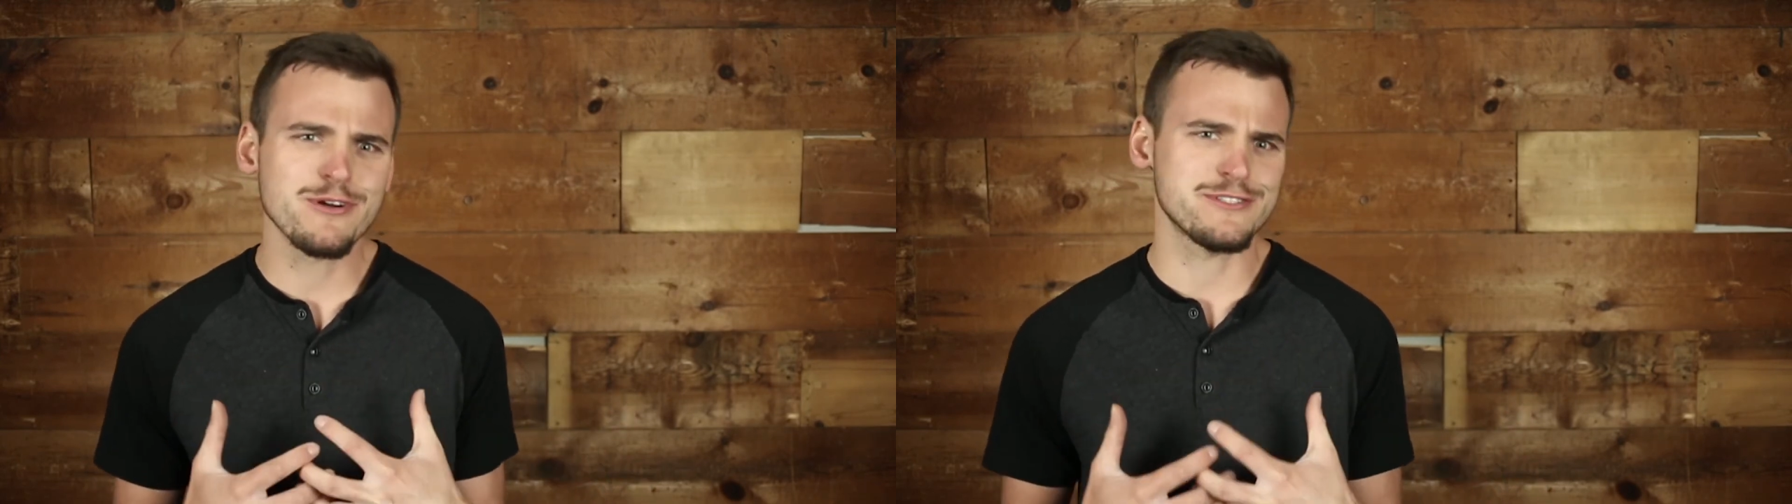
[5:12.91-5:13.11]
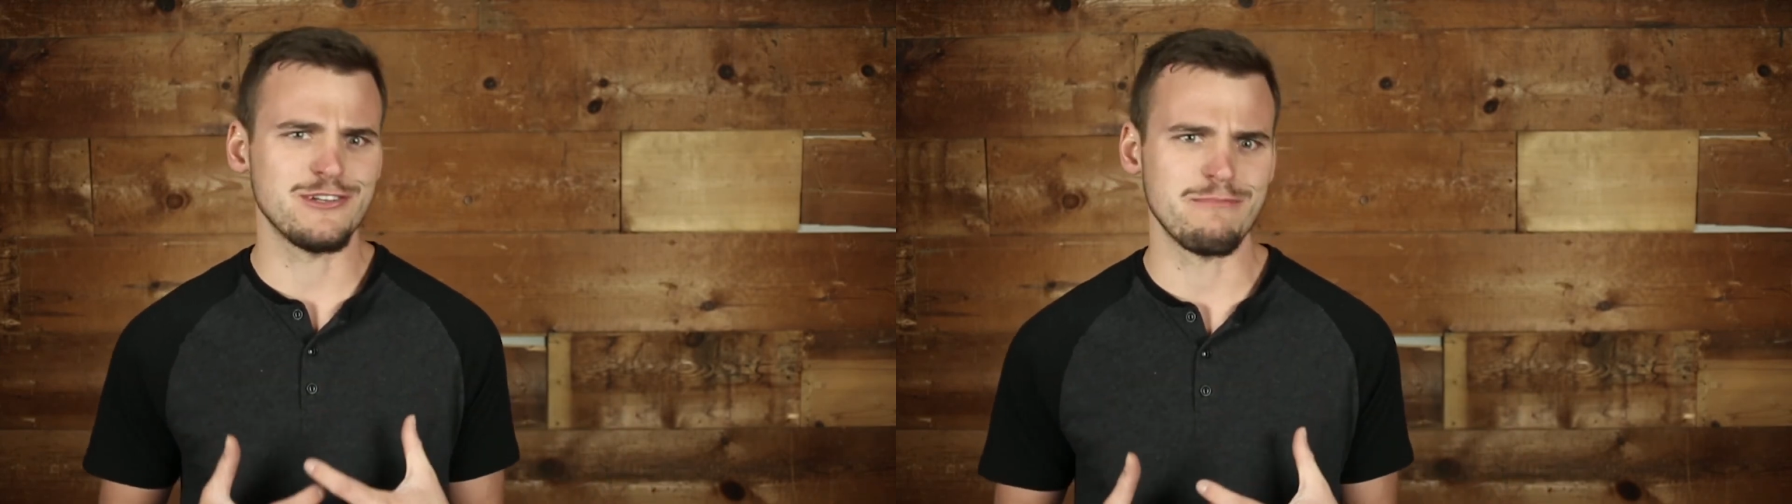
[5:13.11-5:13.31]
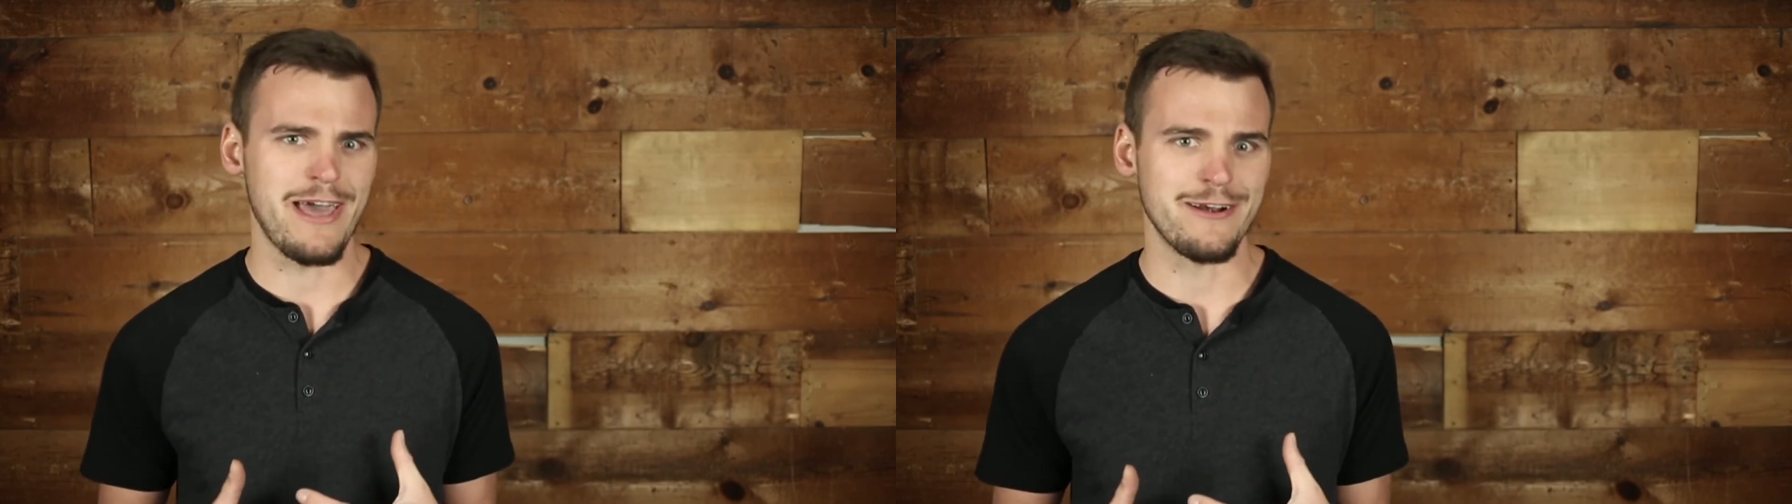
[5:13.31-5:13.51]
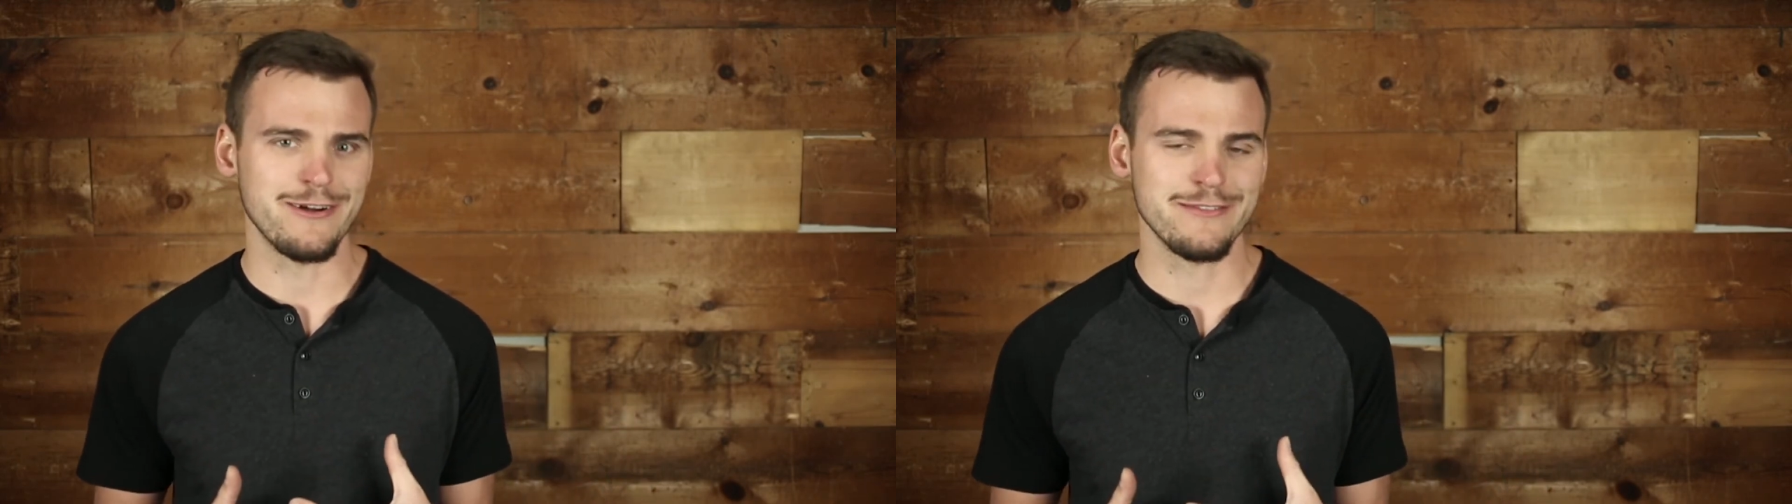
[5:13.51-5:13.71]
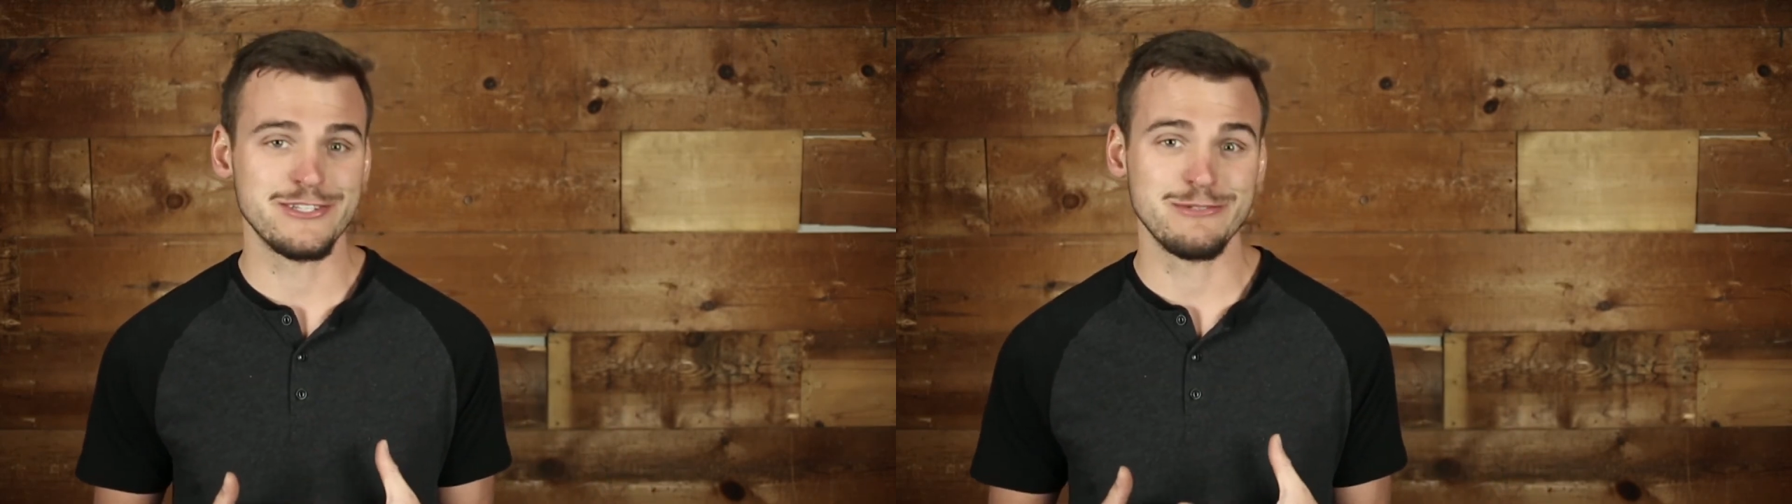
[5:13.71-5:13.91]
personal
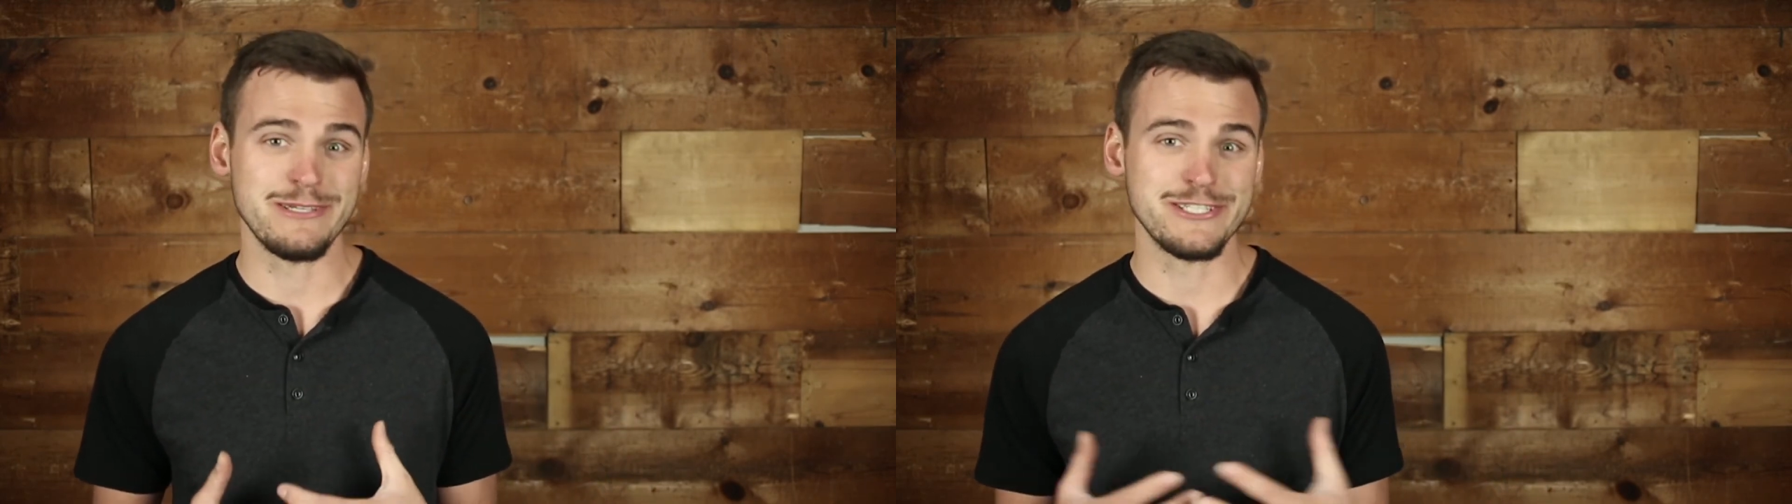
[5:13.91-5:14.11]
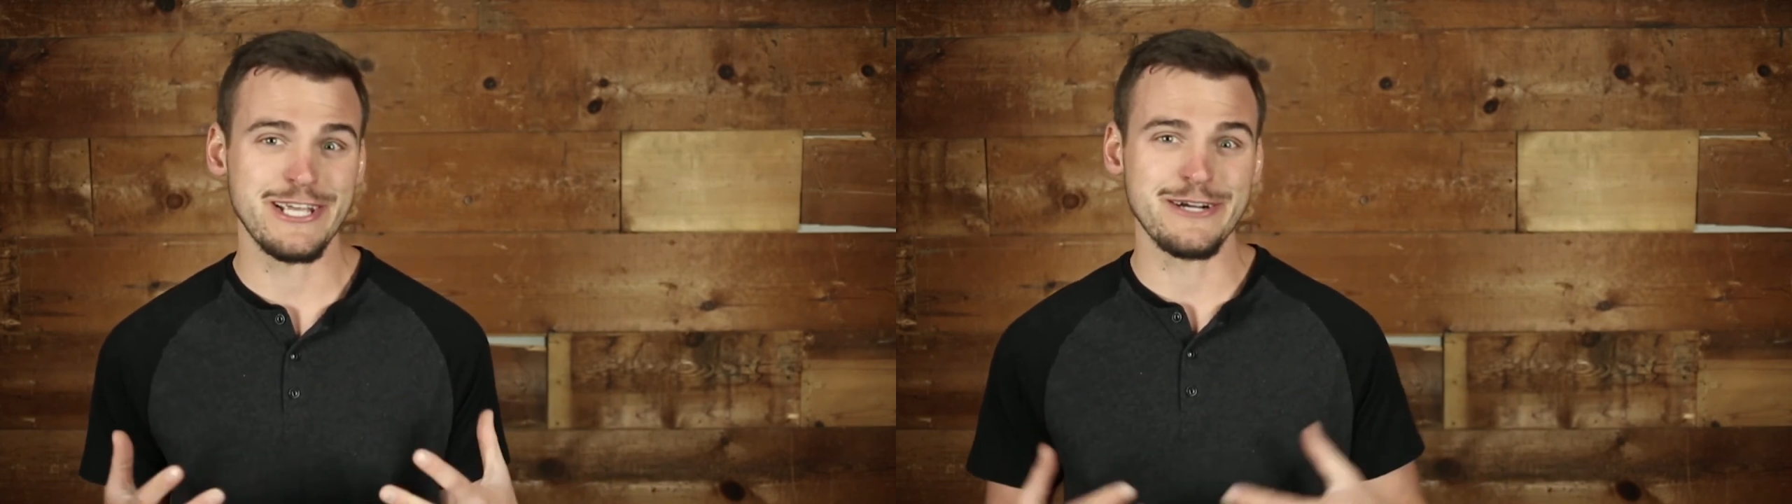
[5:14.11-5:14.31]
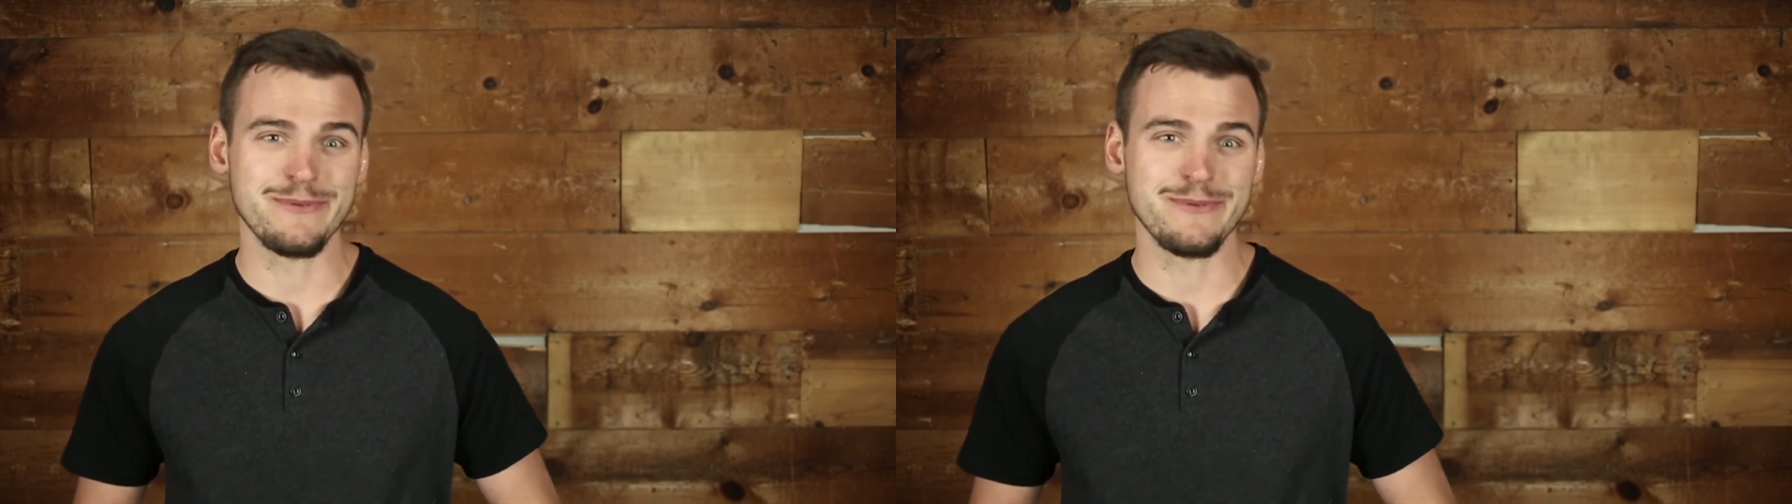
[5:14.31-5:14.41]
matter that should be shared